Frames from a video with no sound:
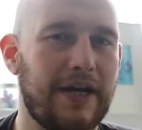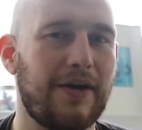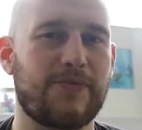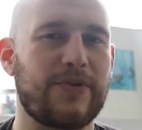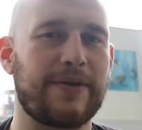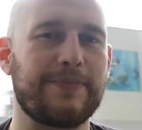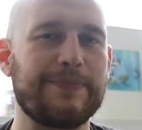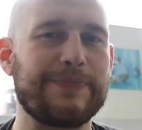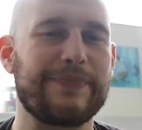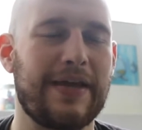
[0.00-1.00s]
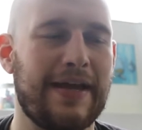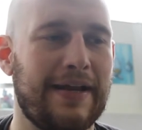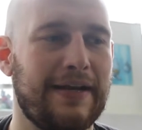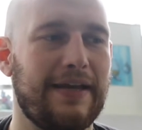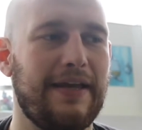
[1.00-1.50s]
confident?
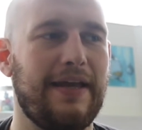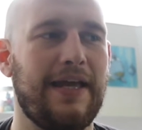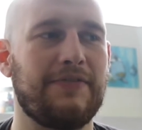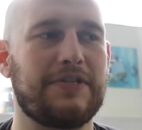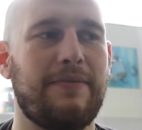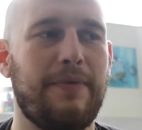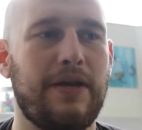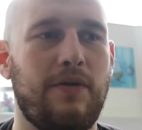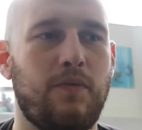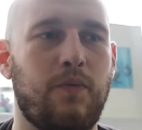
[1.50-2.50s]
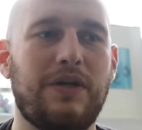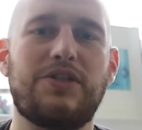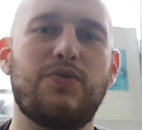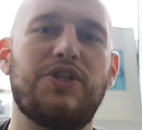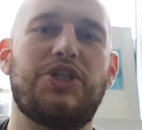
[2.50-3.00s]
And if somebody
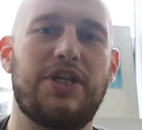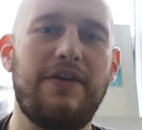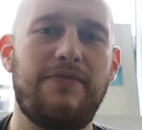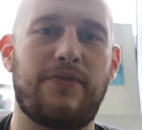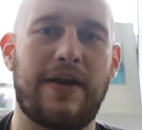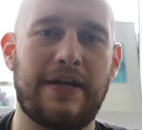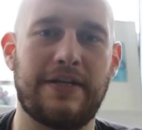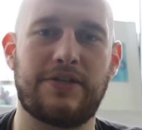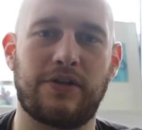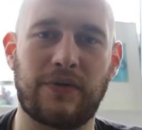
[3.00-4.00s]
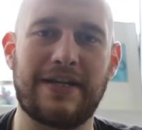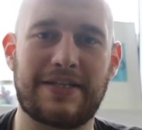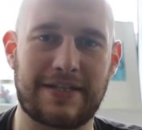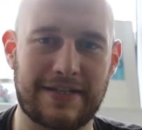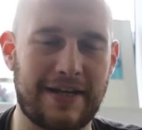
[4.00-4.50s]
wants to achieve greatness or great
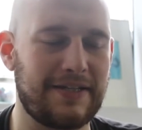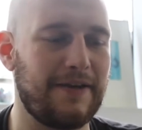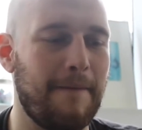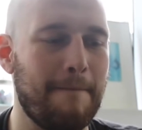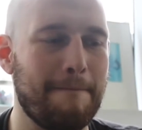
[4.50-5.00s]
success,